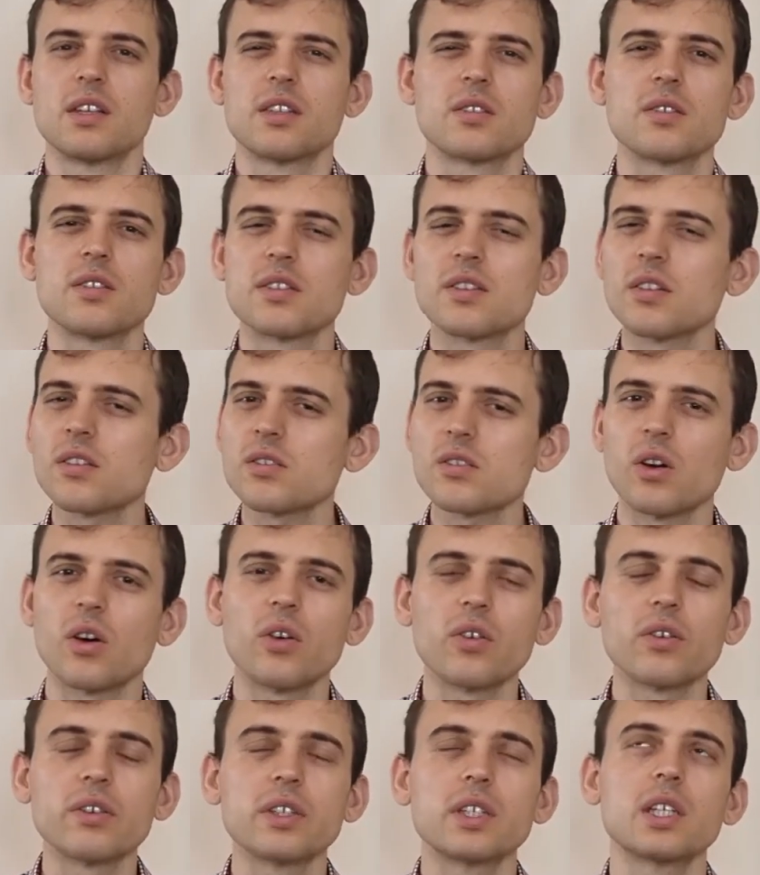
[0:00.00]
So it's not
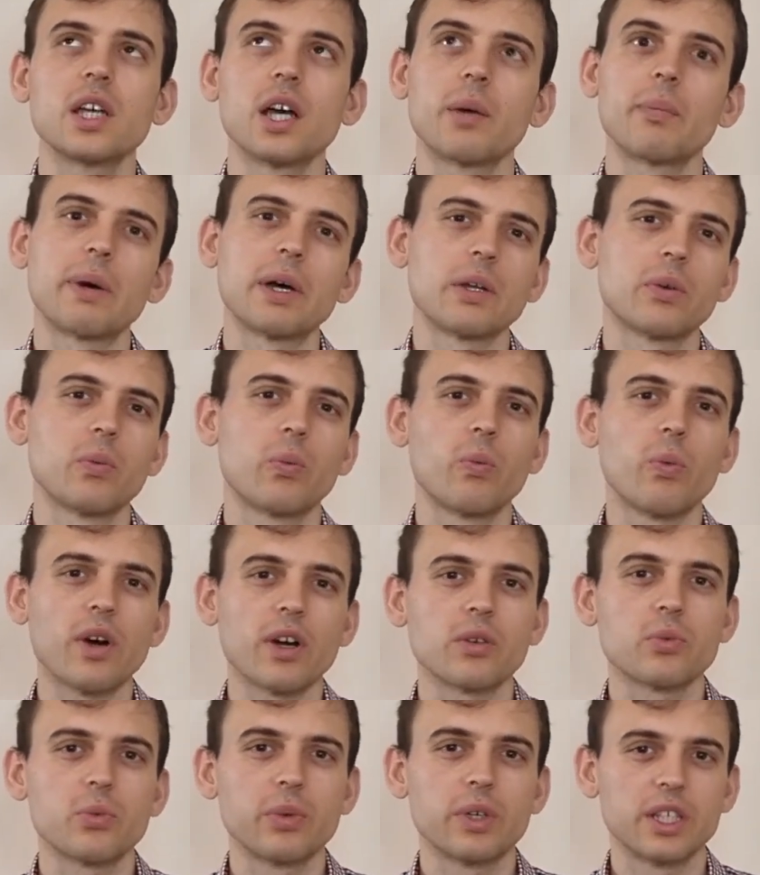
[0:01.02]
only about
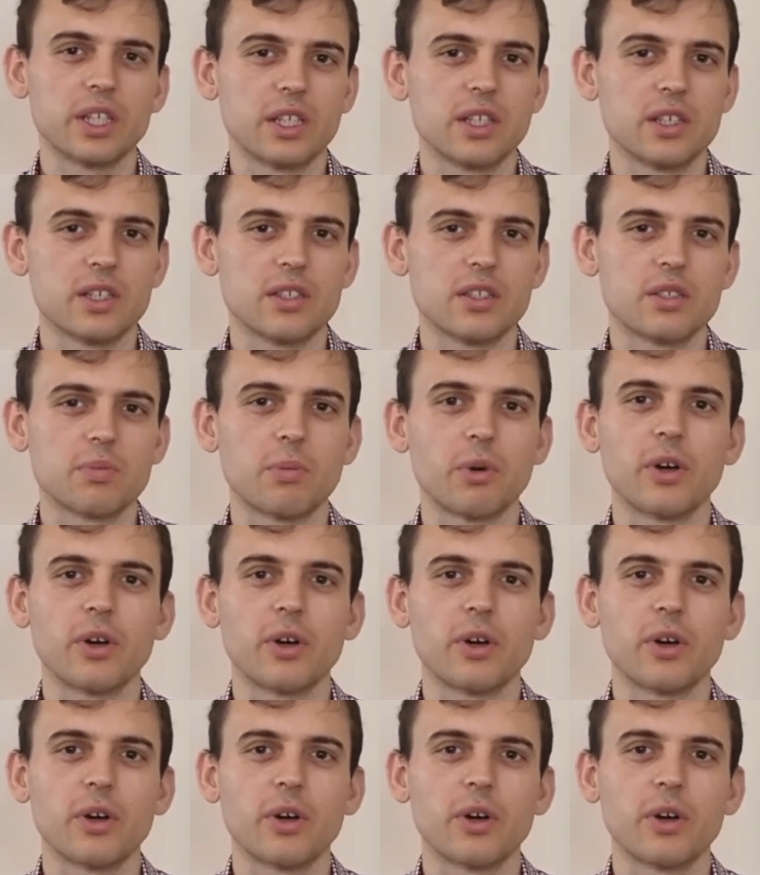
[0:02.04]
what we eat,